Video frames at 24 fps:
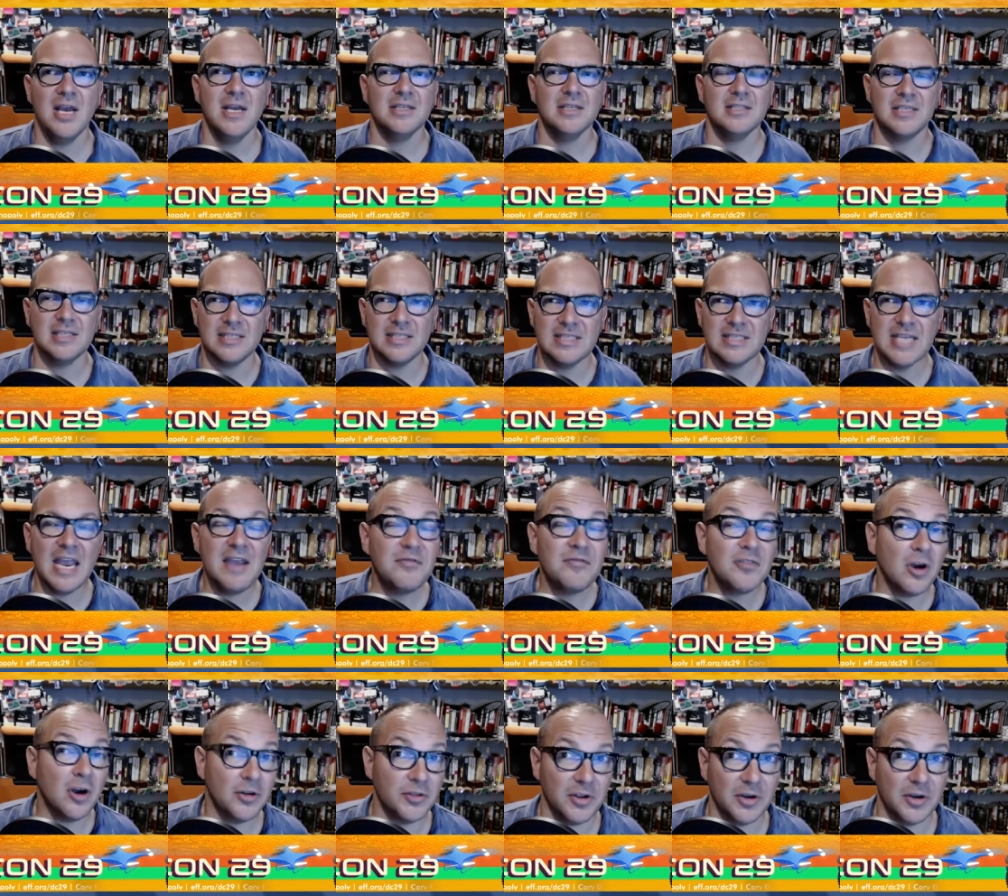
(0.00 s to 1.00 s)
to
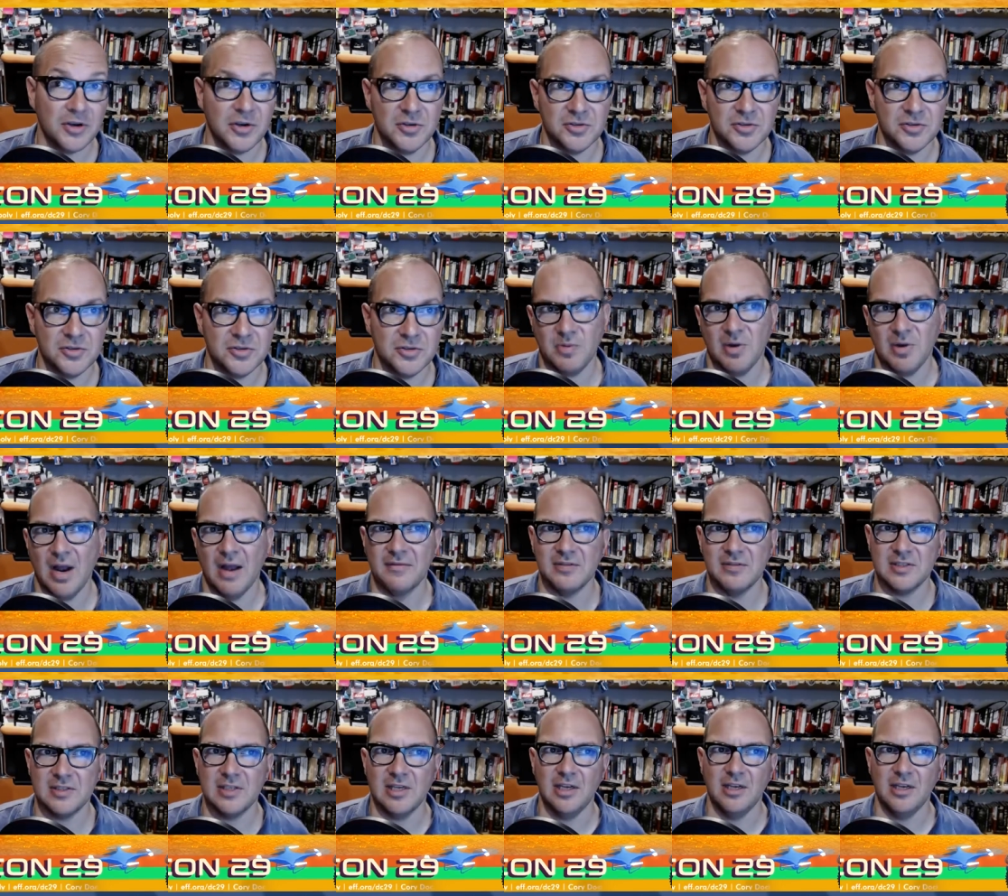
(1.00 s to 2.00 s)
safeguard their users'
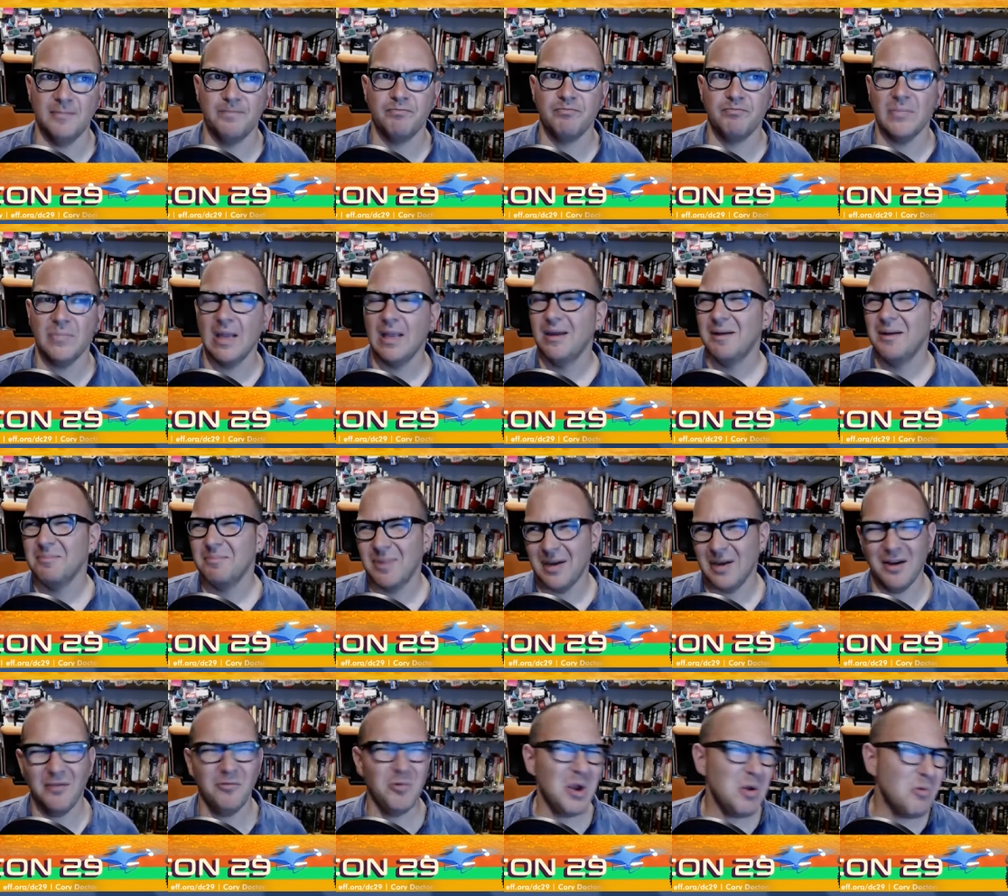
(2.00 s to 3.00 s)
privacy. But
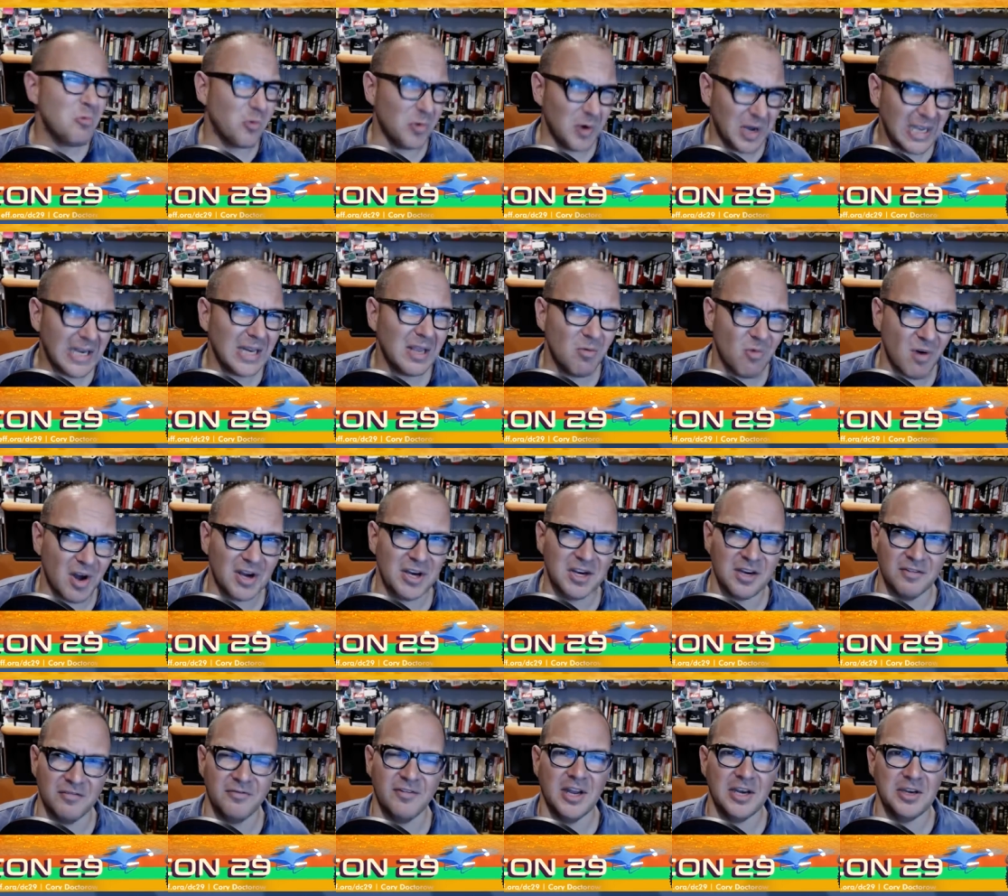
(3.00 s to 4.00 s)
if we really want to
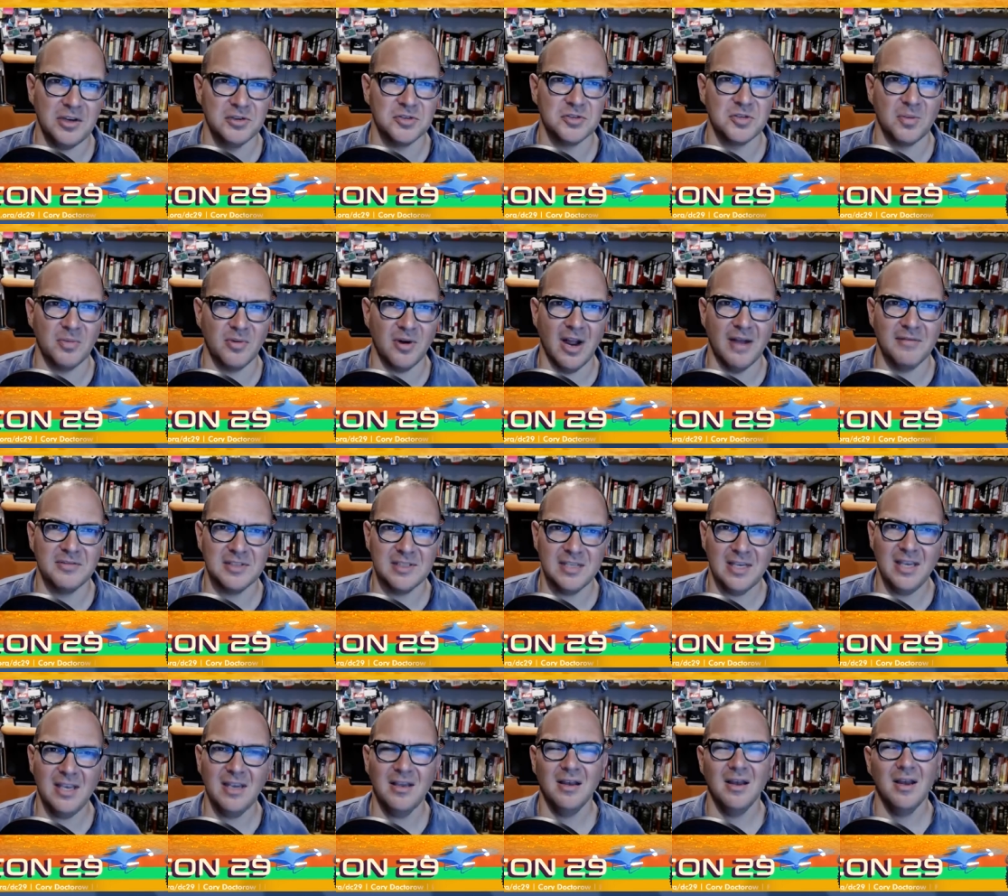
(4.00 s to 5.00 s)
defend user
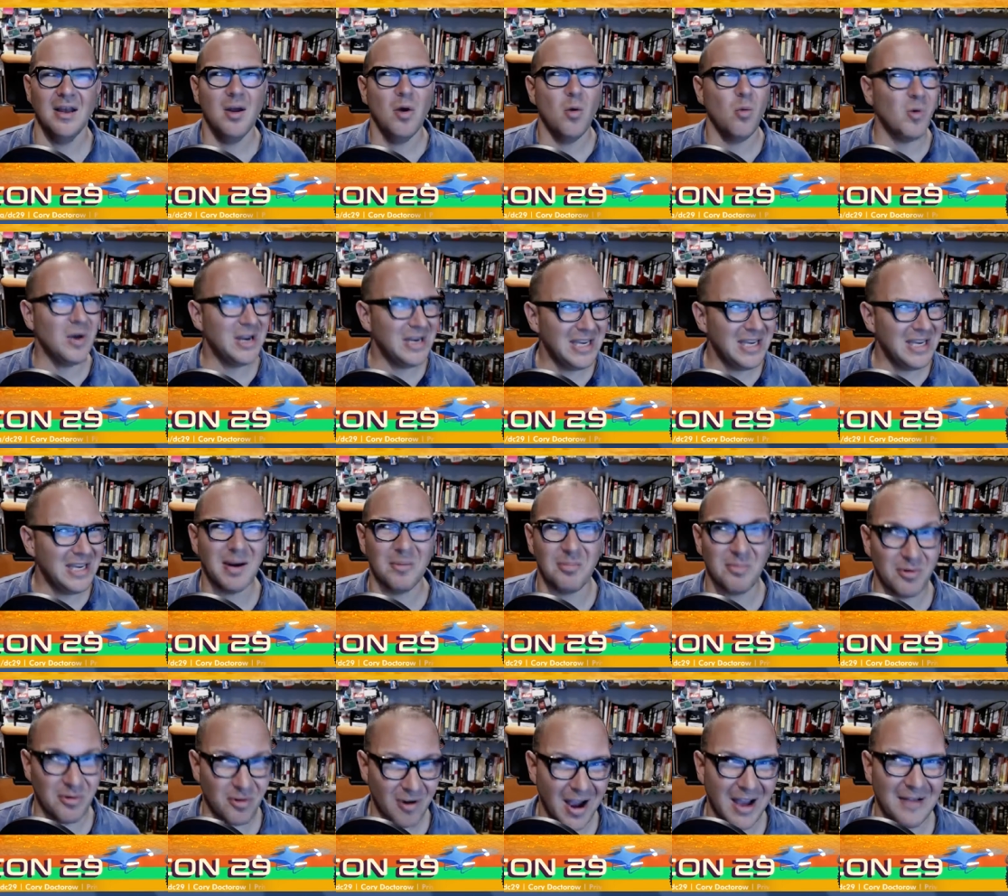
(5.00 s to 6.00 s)
privacy, we need a
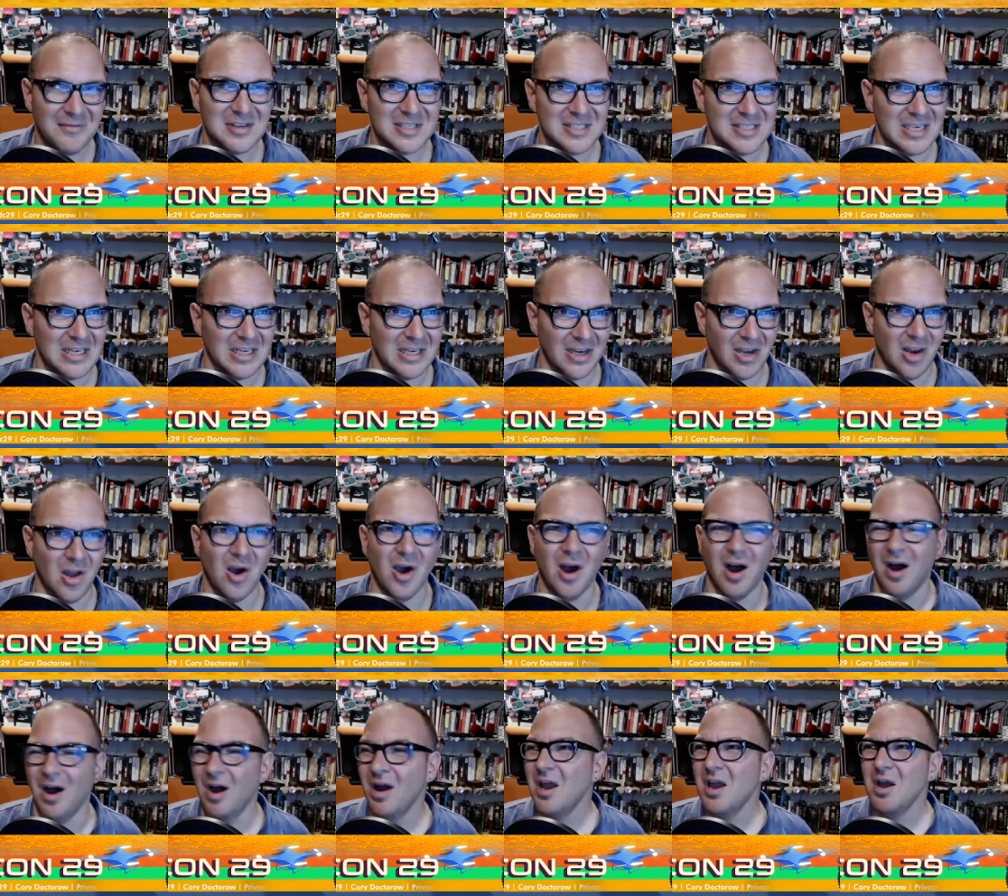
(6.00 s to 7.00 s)
privacy
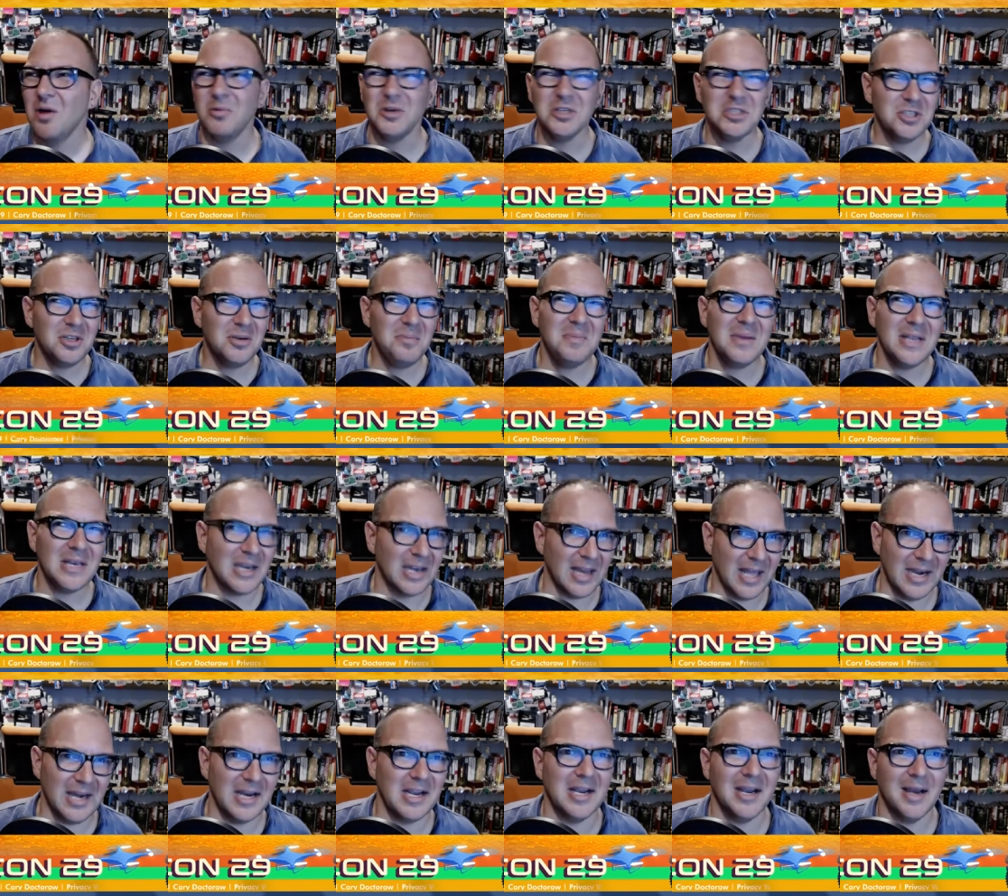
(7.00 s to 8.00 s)
law. We shouldn't be
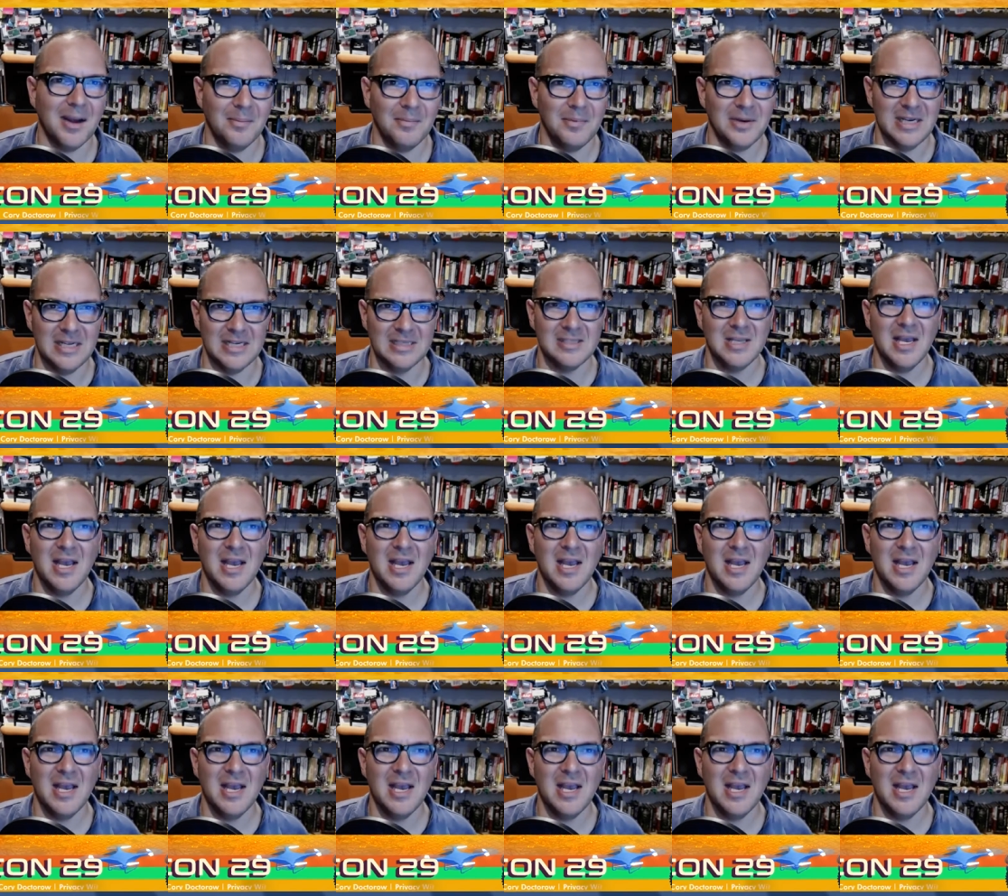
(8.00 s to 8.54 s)
letting companies